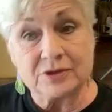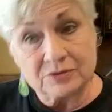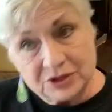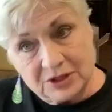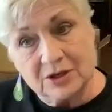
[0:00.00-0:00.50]
So
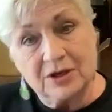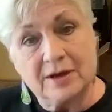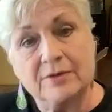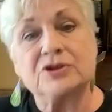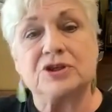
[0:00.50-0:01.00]
she
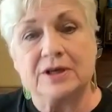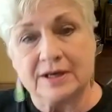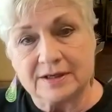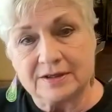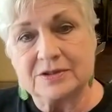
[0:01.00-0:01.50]

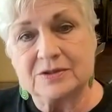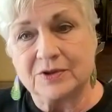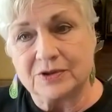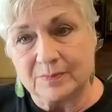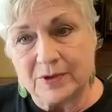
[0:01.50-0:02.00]
negotiates
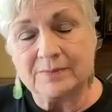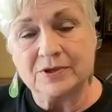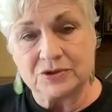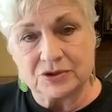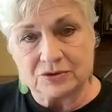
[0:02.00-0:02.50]
with the
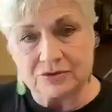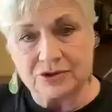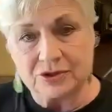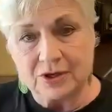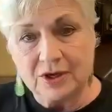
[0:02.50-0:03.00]

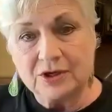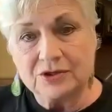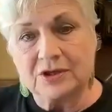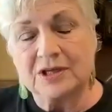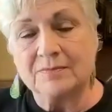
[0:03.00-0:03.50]
publishers
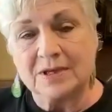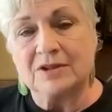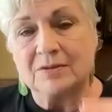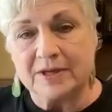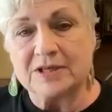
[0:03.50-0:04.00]
to get
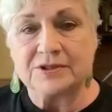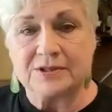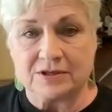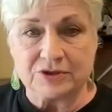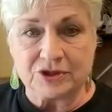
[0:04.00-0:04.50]
me the best
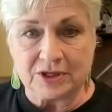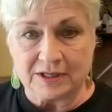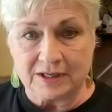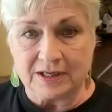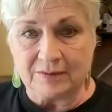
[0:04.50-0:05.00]
deal she
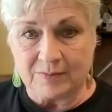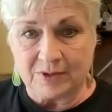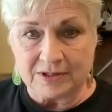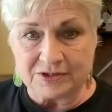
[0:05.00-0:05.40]
can get me.